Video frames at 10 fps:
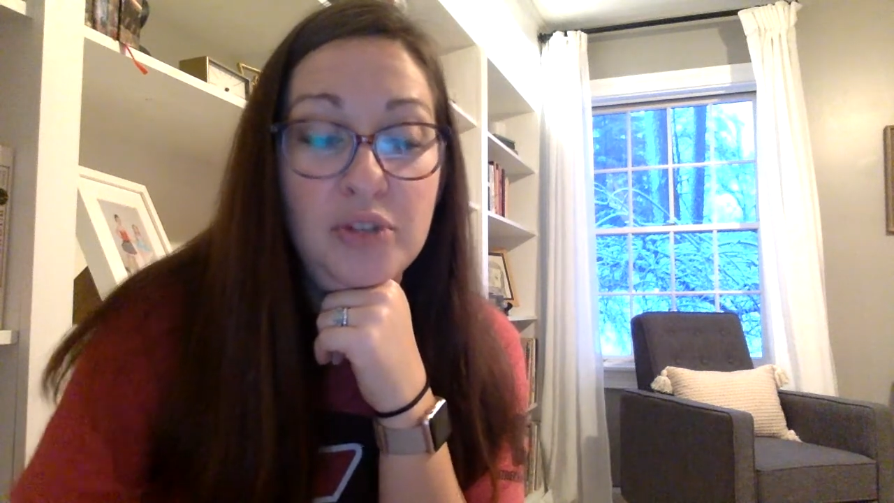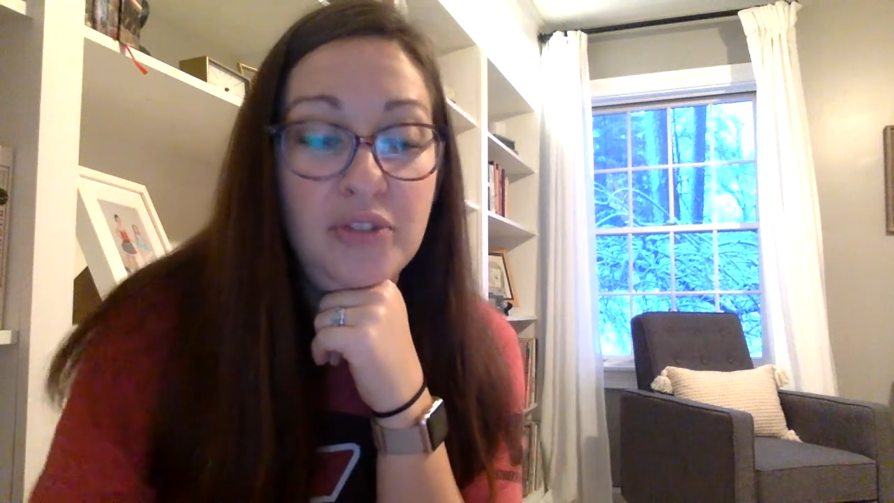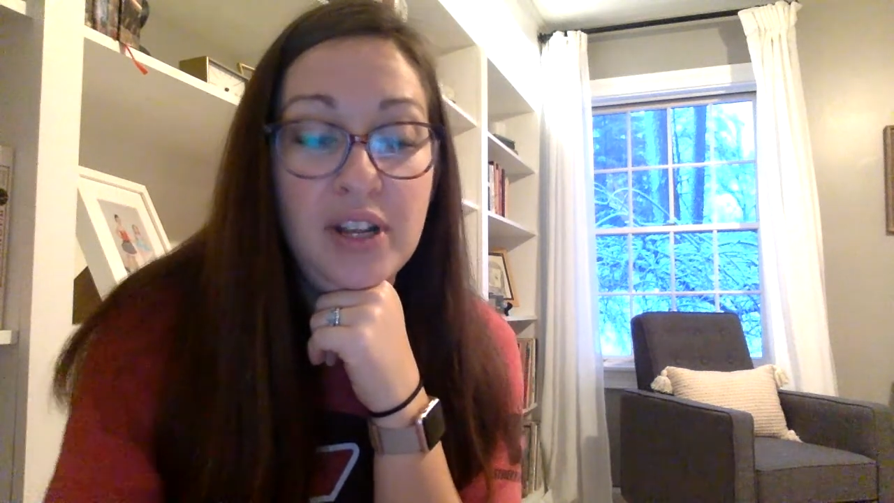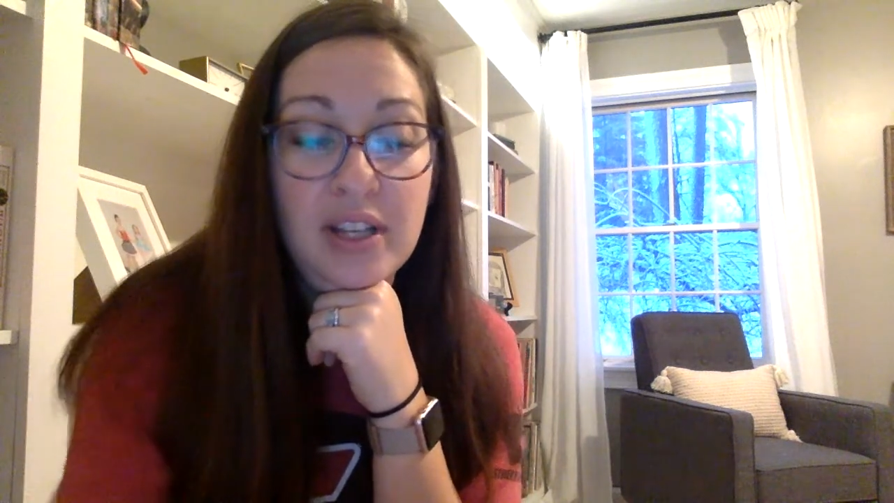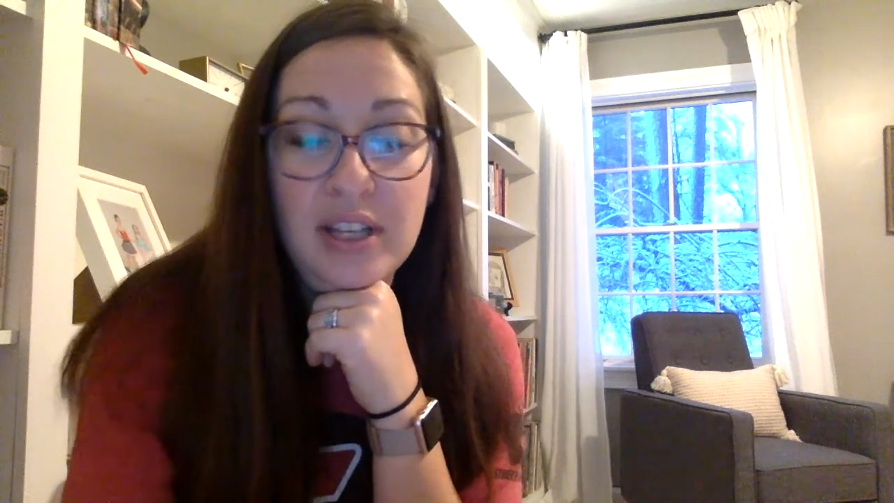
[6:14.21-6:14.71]
you
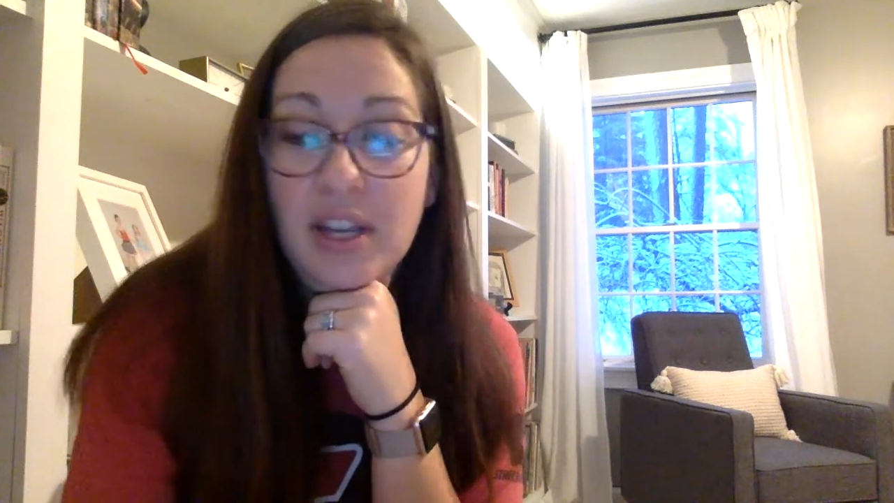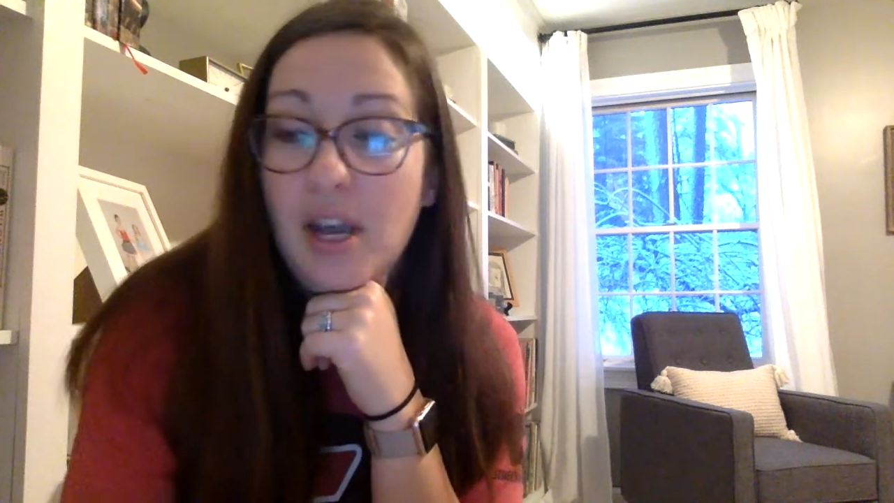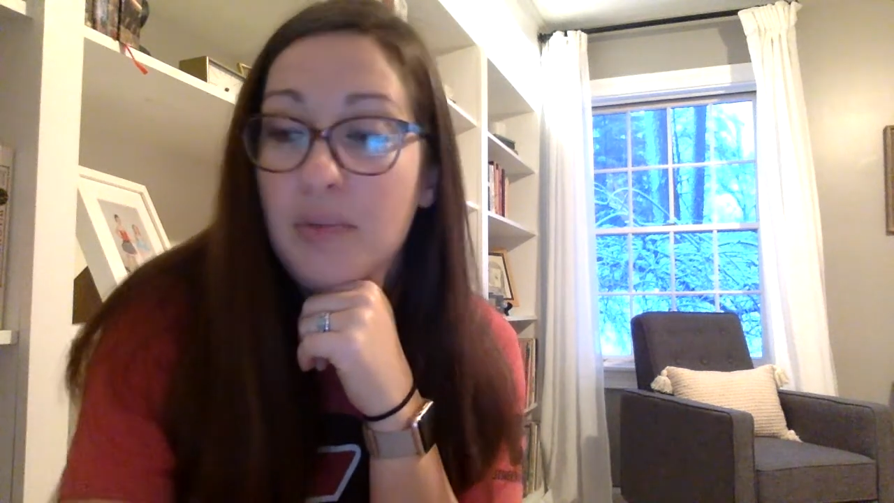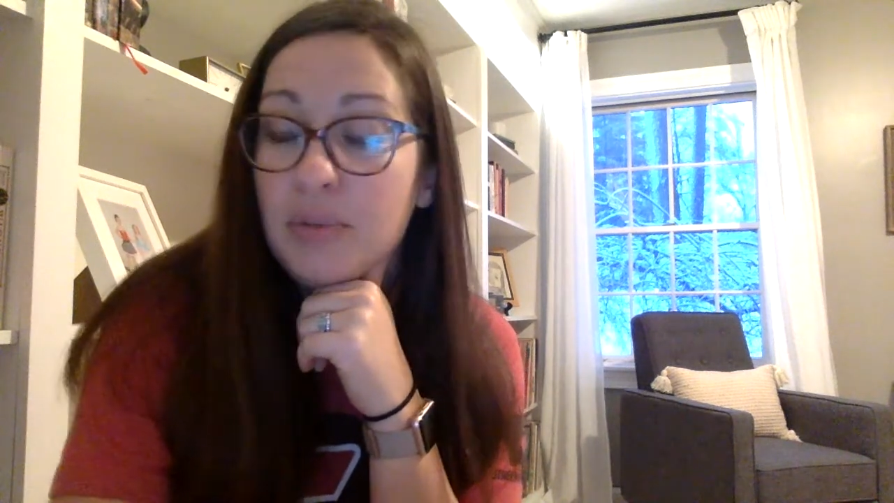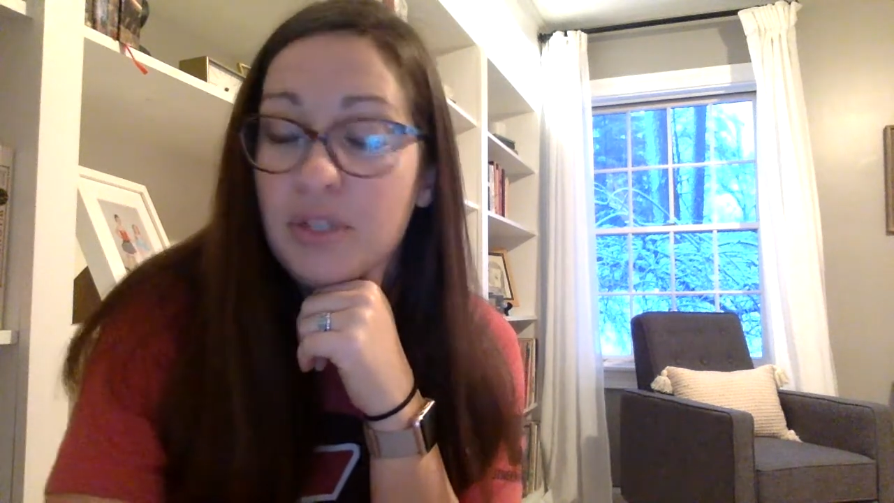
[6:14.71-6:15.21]
finally
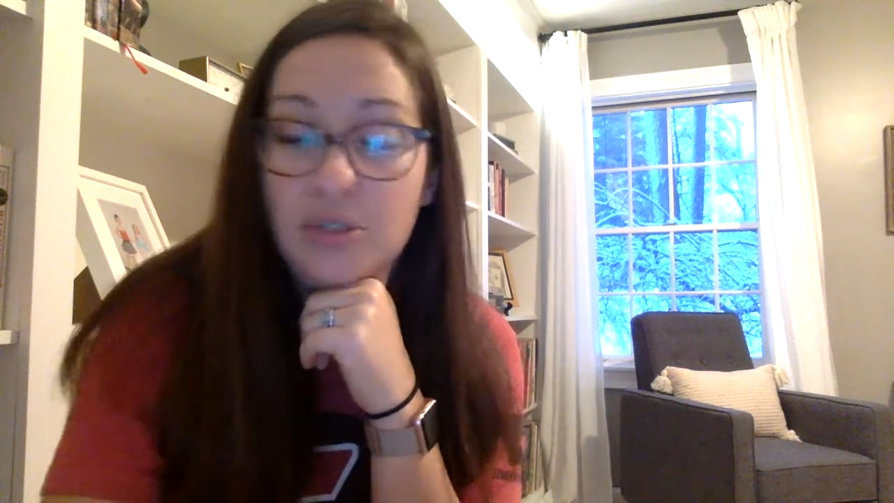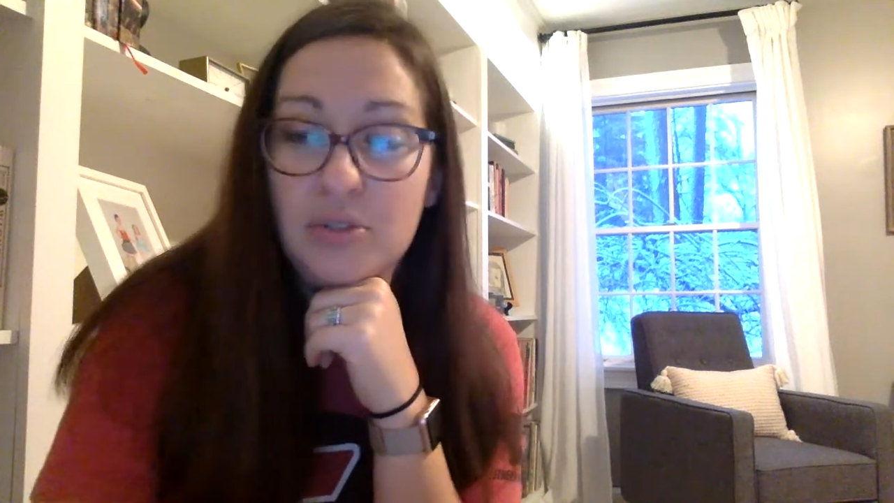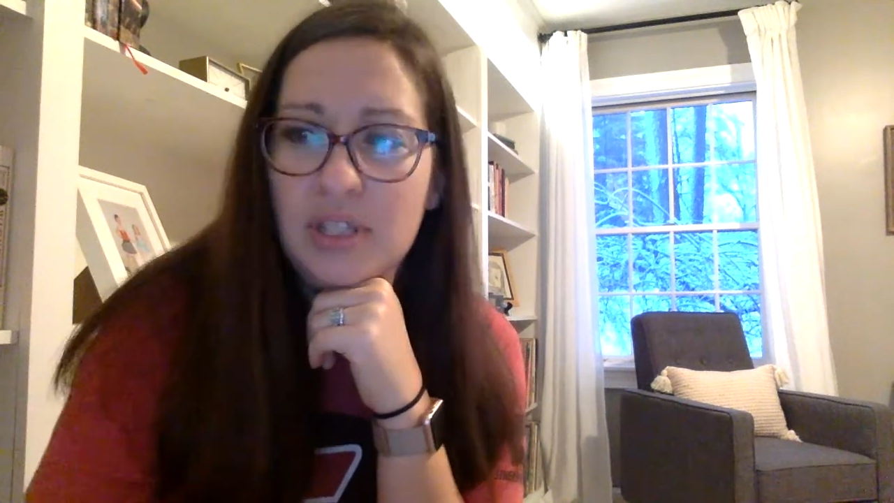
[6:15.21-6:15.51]
accomplish those